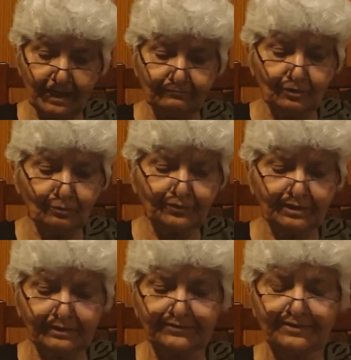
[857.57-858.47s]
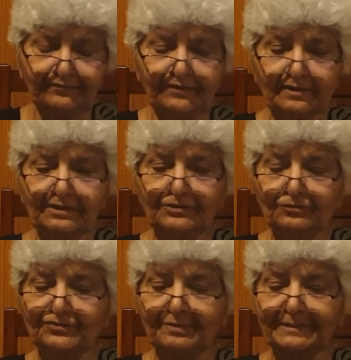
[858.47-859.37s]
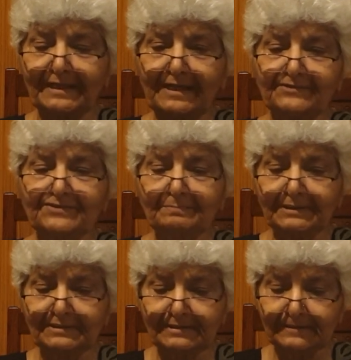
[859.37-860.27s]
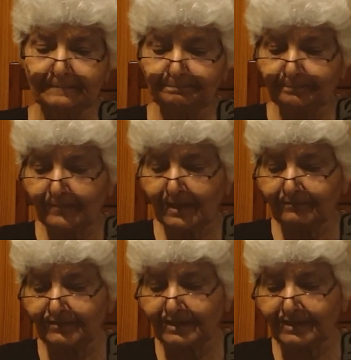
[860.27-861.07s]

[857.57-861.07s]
evolution is difficult to summarize, but we